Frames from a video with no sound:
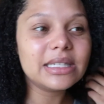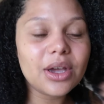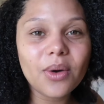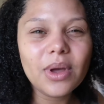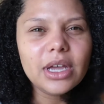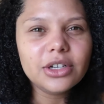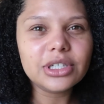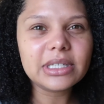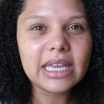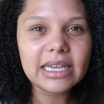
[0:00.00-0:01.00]
So
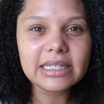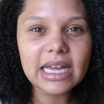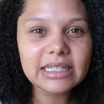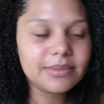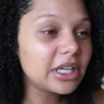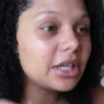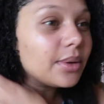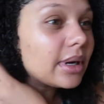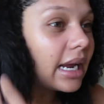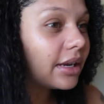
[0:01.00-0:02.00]
just in case that's something you
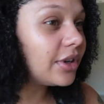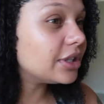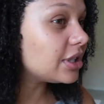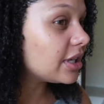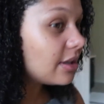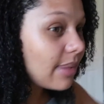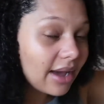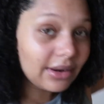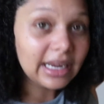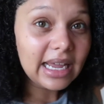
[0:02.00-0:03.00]
were kind of concerned
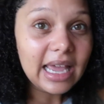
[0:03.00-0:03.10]
about.